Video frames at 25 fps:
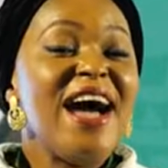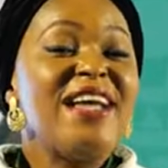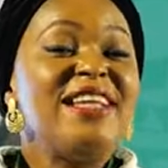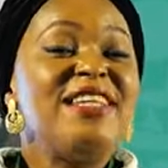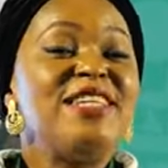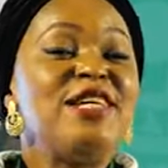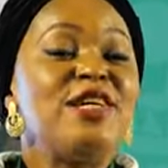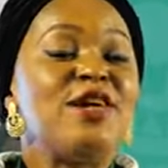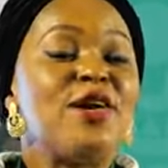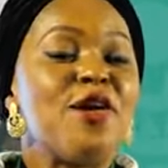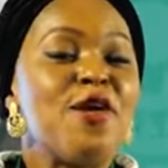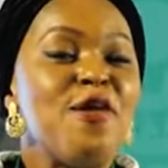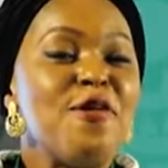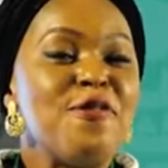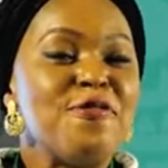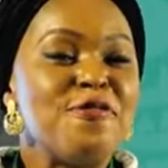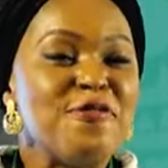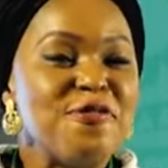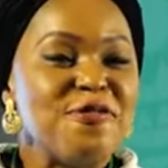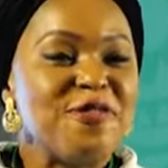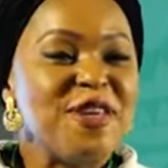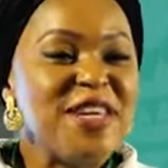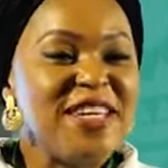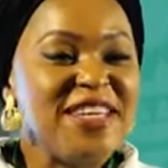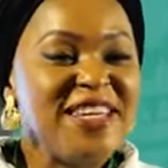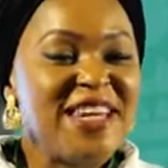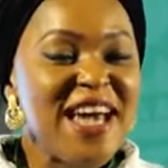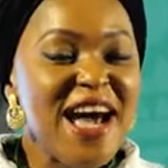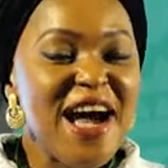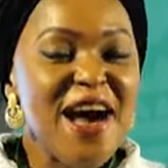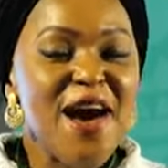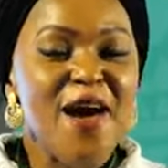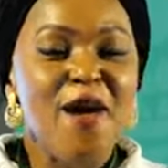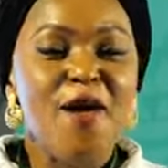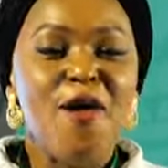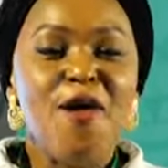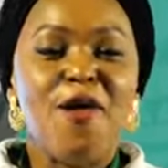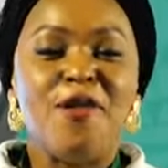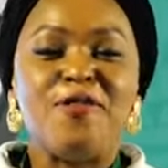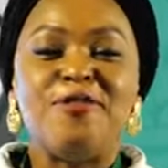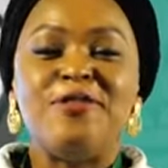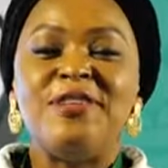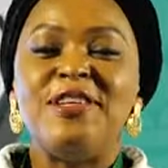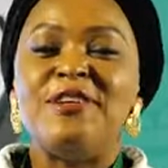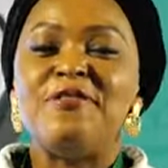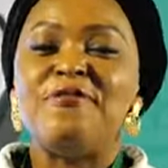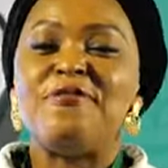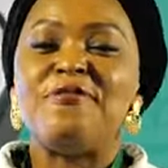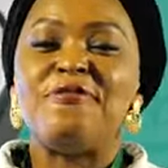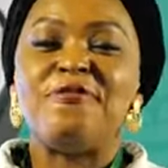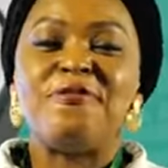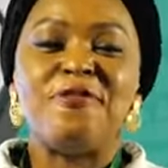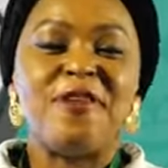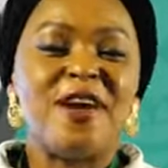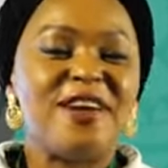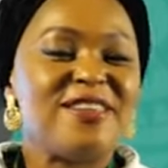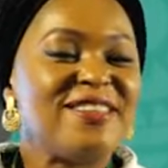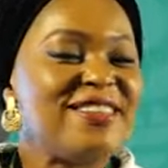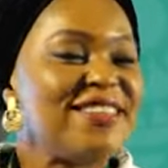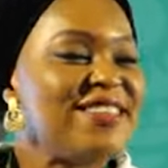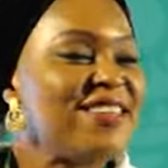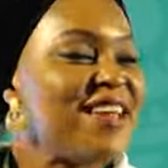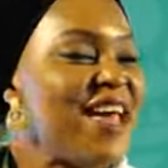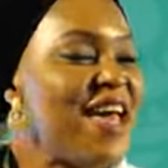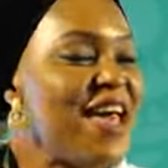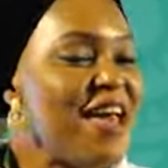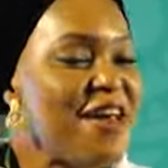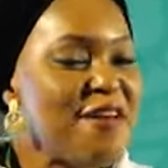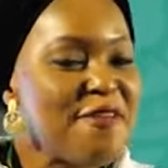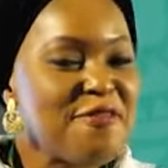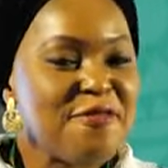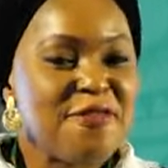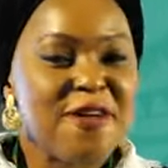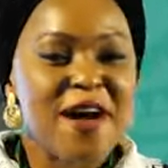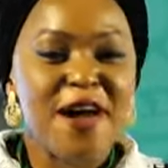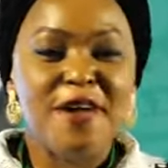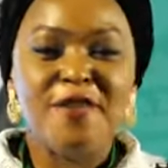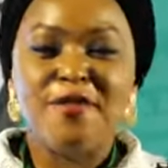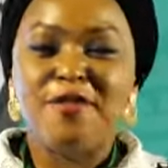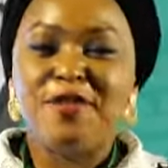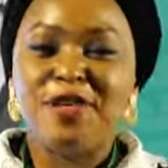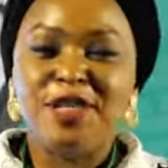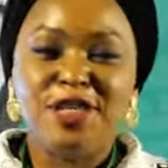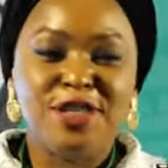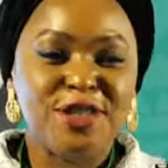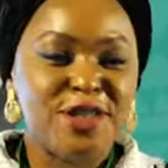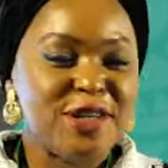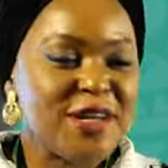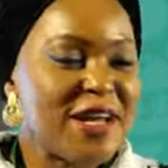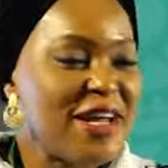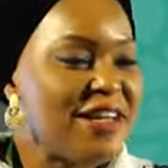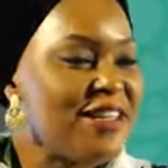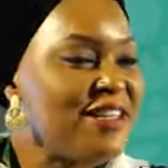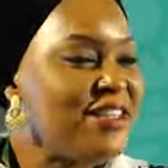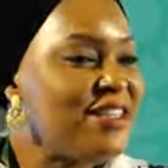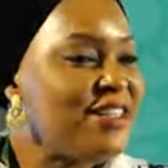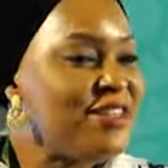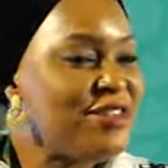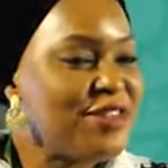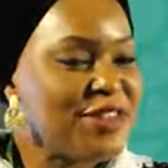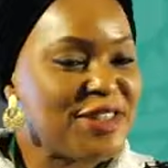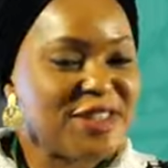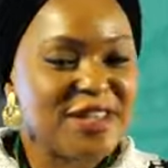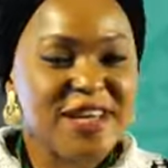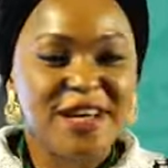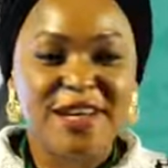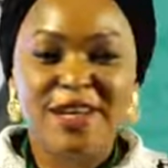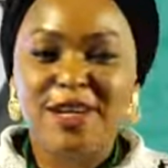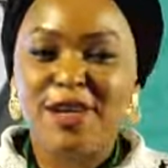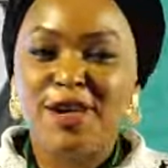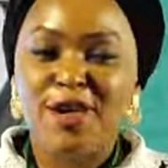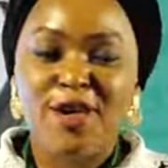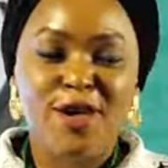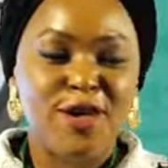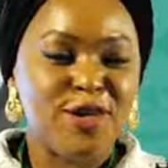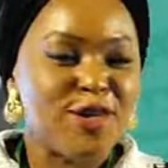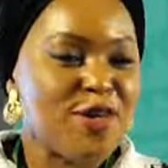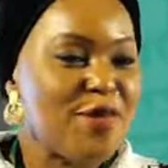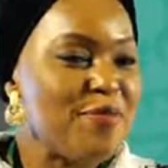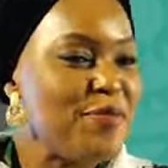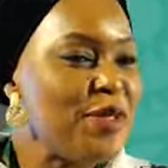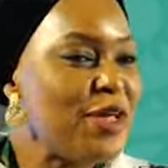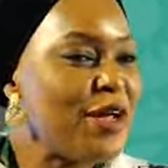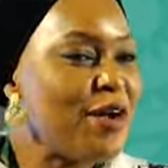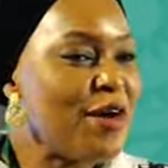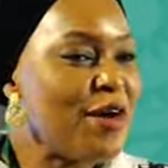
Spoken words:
the convener of the first ever regional digital economy